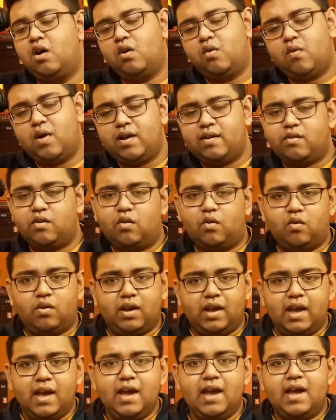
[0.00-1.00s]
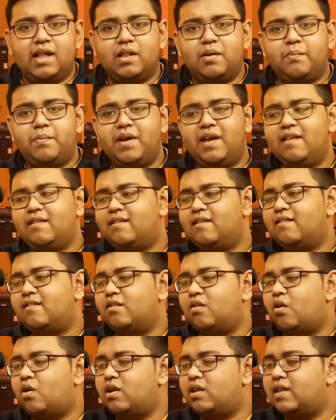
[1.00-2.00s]
quite okay, and the bass is
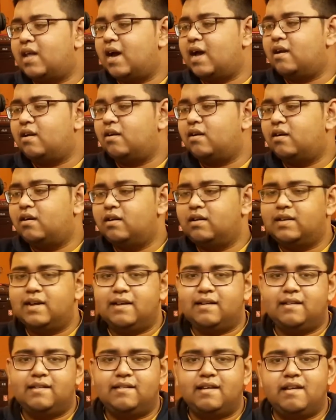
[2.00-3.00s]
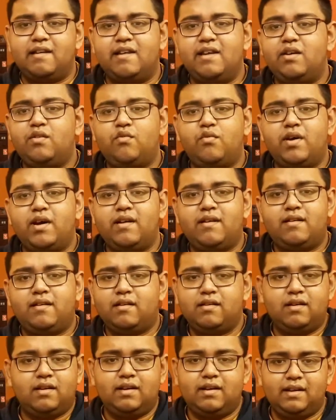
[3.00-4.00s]
not that good, that is adequate
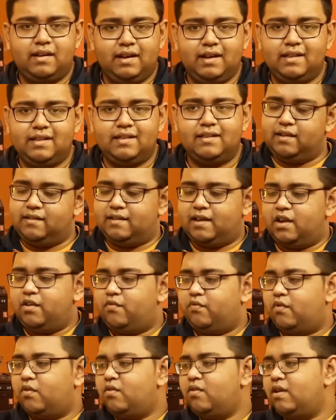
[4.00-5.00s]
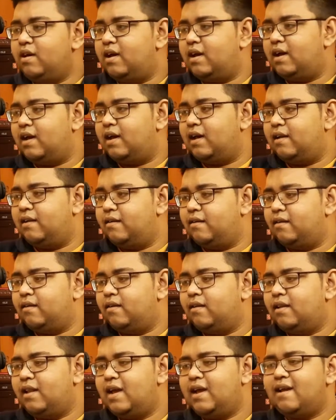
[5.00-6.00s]
in this headphone, and
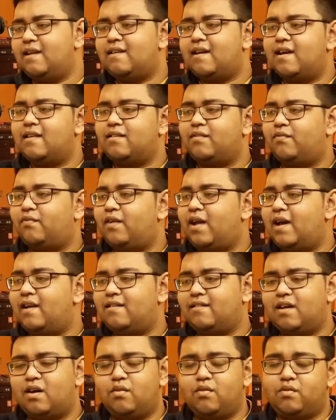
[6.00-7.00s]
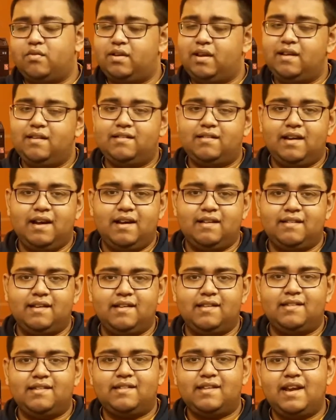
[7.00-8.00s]
like it has a flat sound stage as
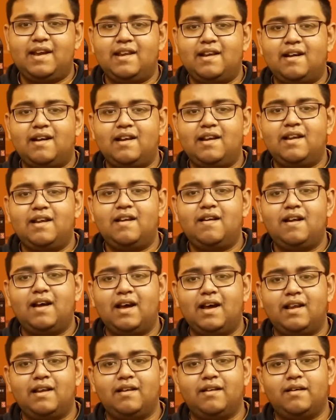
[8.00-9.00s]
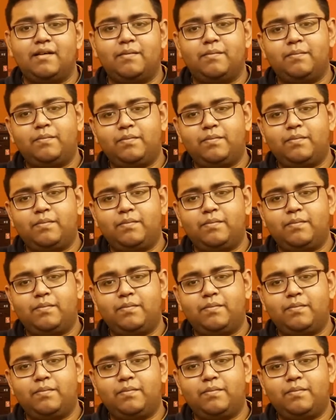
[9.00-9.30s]
I said earlier, and